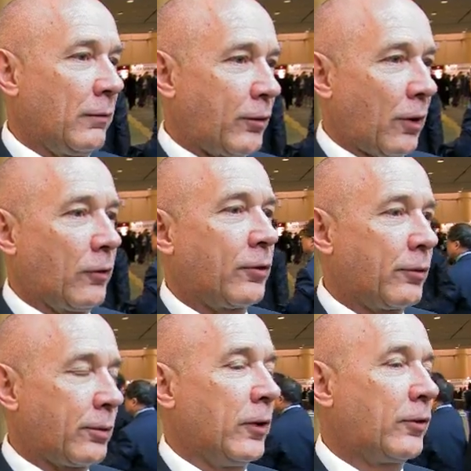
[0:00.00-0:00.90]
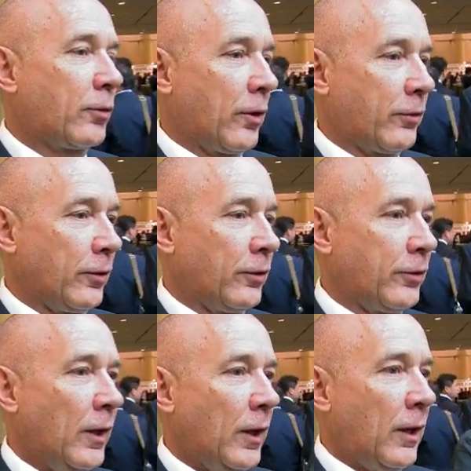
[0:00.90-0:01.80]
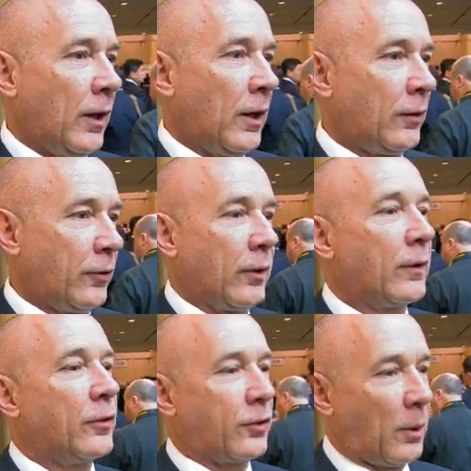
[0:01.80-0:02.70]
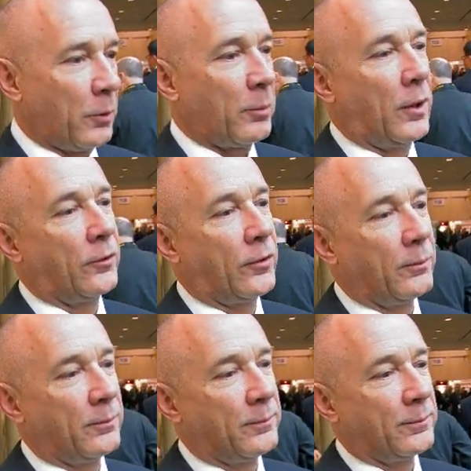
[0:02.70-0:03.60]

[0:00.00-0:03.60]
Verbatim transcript: of Tarsis Resources uh, during the summer months.